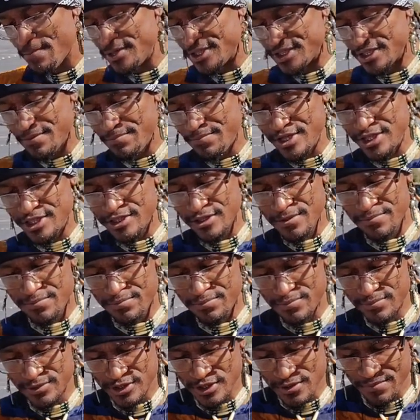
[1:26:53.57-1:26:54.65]
the image of the beast should,
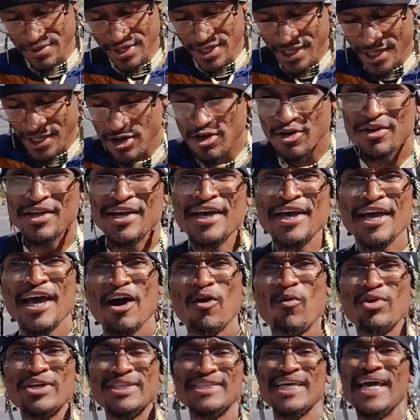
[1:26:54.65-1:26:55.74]
should be killed.
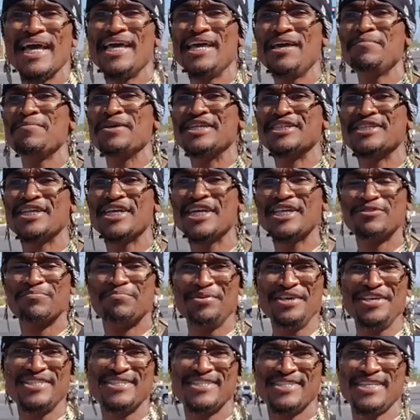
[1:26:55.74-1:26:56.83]
And what's that image? His
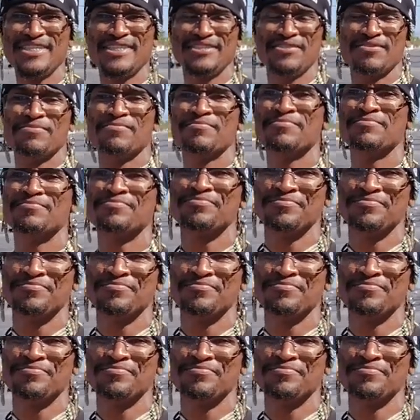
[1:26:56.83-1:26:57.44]
beast system.